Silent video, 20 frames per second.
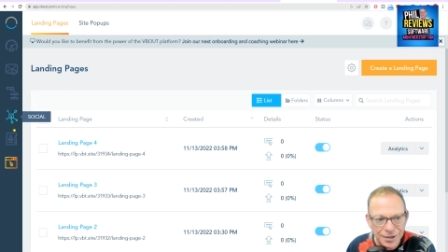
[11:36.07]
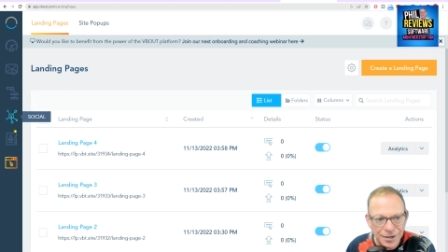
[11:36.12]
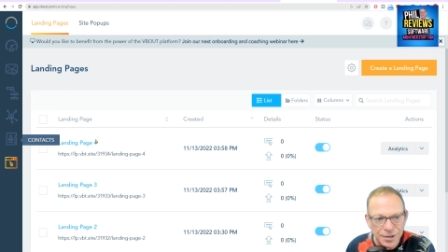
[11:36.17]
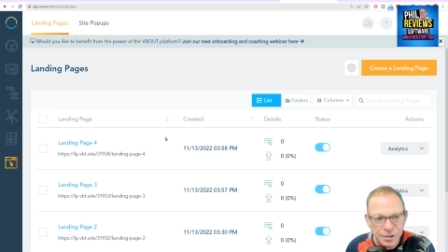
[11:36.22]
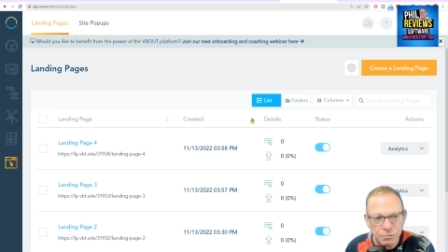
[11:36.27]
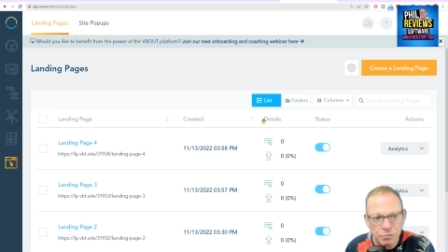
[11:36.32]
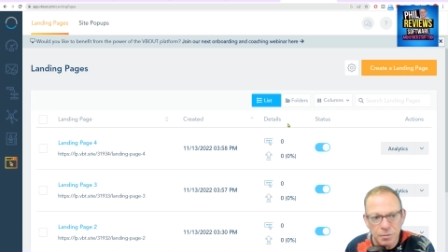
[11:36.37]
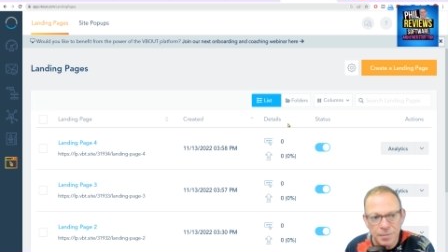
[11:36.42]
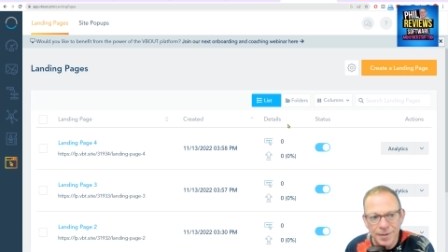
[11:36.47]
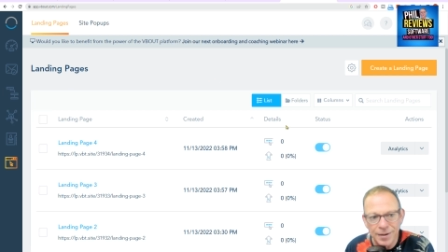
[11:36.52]

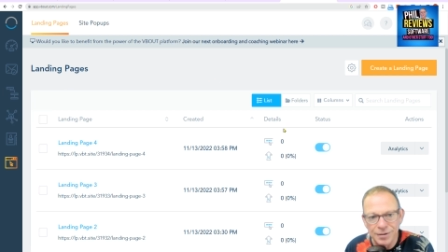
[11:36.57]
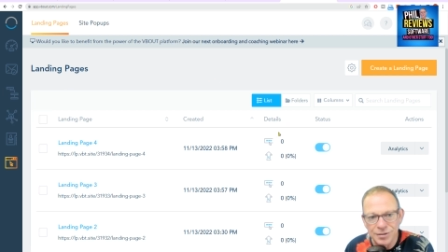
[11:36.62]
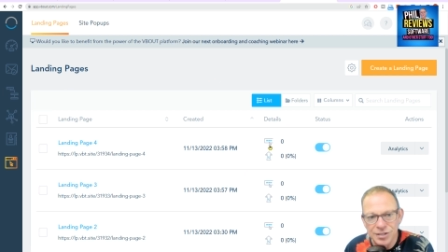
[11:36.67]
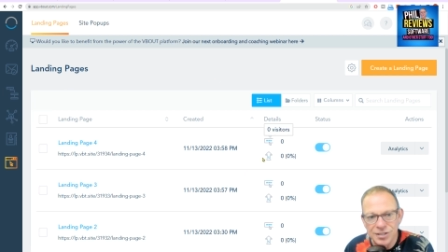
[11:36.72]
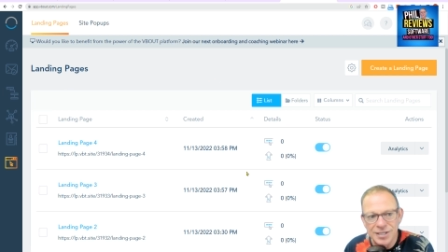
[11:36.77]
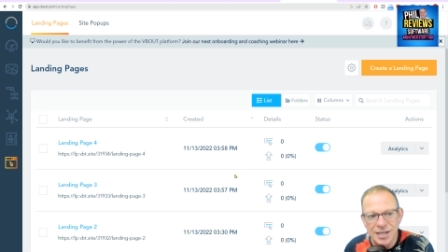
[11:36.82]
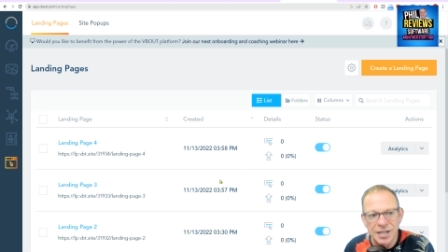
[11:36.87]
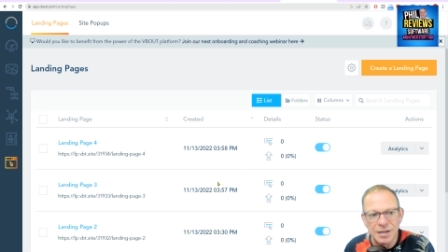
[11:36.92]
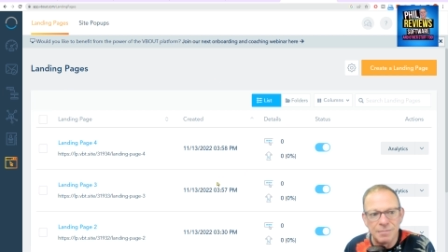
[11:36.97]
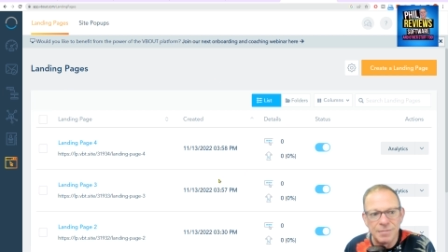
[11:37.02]
You will be able to
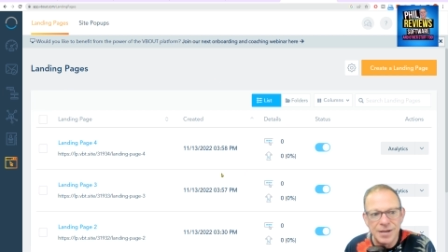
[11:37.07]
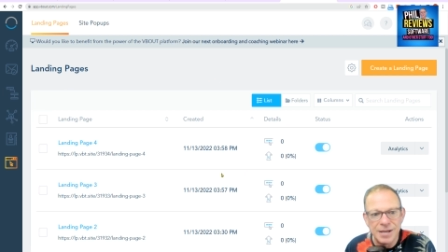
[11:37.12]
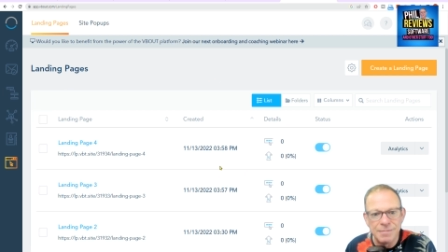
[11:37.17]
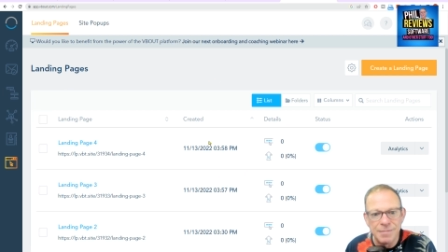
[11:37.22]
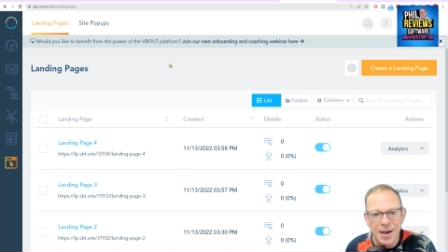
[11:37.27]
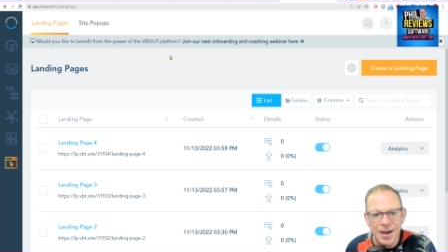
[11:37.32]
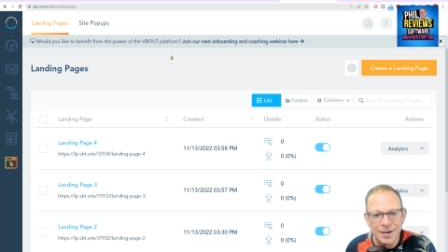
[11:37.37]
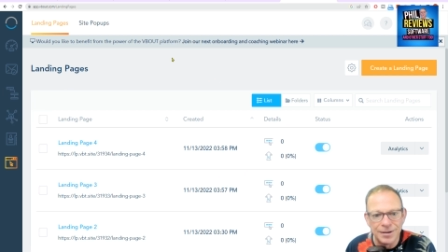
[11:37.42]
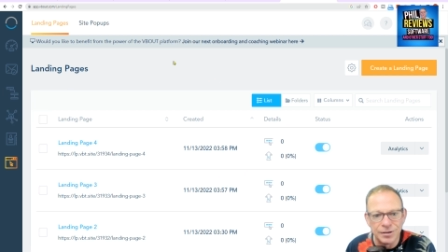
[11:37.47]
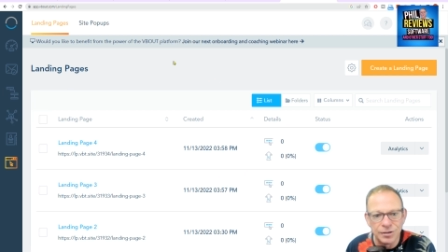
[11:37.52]
send them
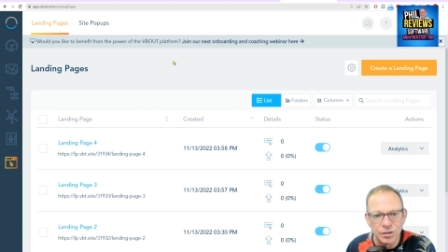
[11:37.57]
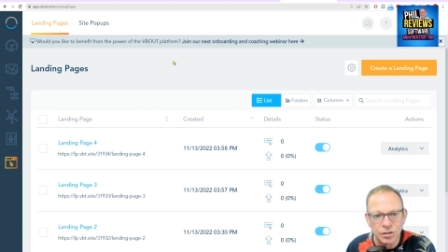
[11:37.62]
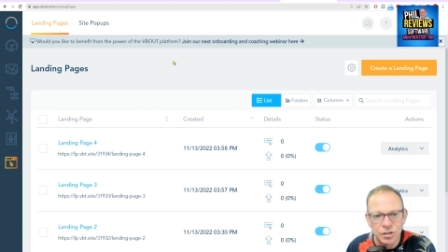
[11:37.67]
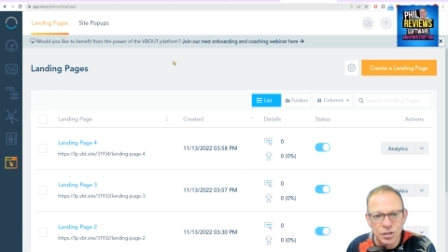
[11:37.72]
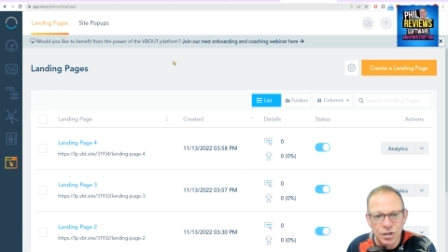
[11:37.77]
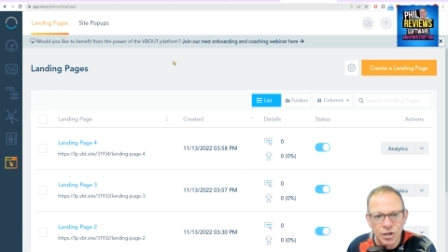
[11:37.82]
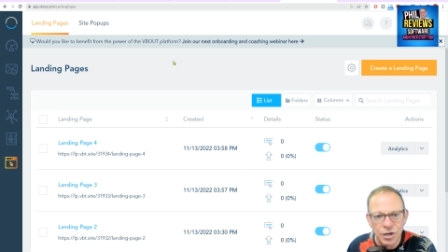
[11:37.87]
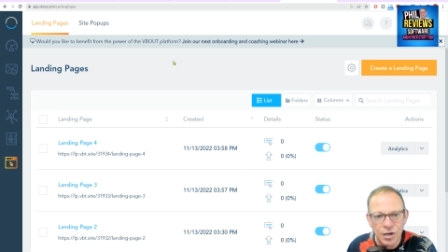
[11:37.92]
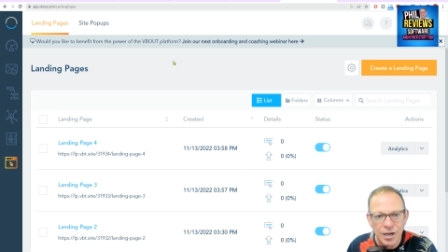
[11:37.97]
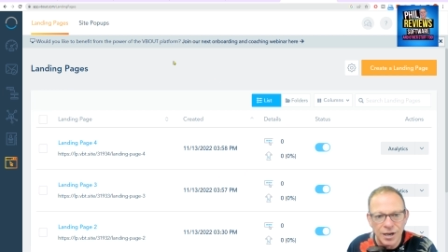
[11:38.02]
emails.
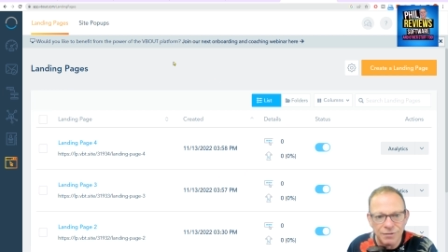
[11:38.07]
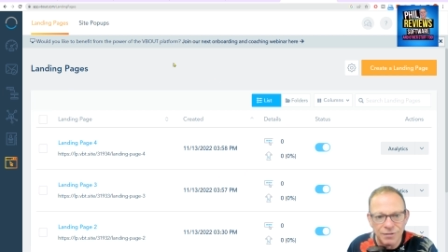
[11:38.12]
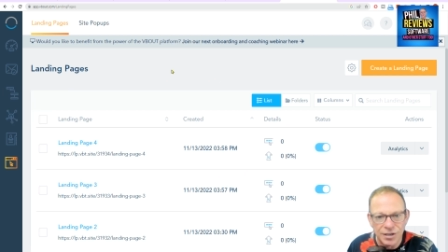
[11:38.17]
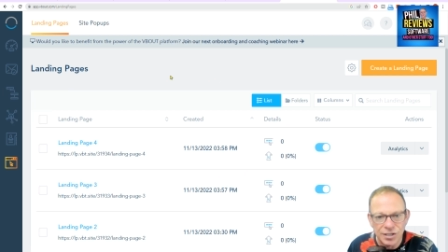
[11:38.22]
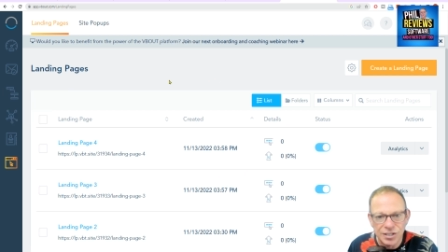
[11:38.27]
If they